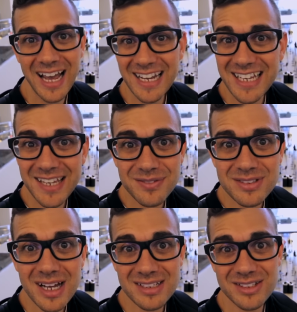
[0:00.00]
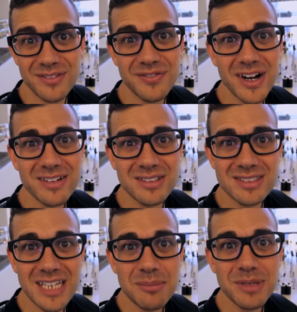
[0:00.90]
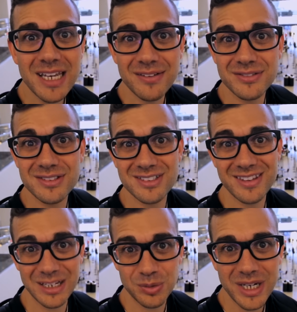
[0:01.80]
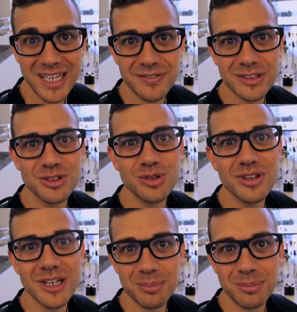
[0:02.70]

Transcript: and gives us the very same gifts that were given to the